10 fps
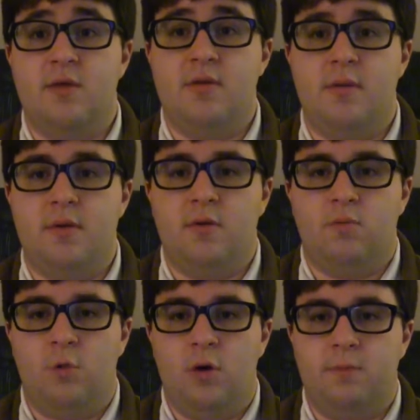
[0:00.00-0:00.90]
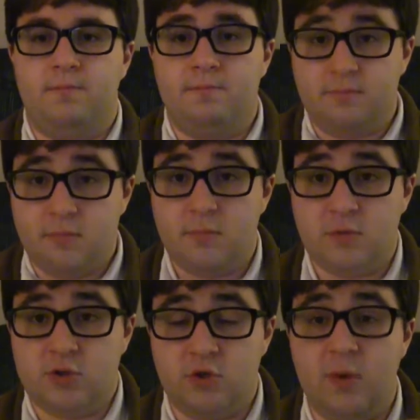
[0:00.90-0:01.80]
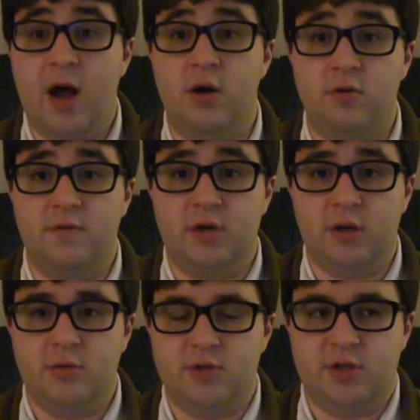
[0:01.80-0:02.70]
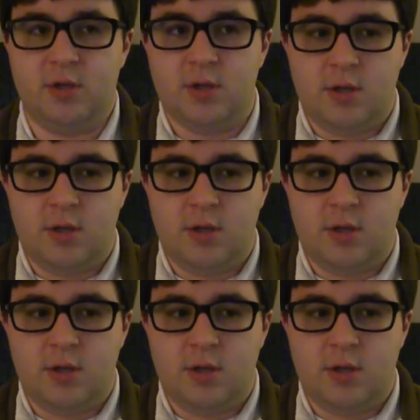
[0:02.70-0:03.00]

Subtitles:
that made me want to do my own videos,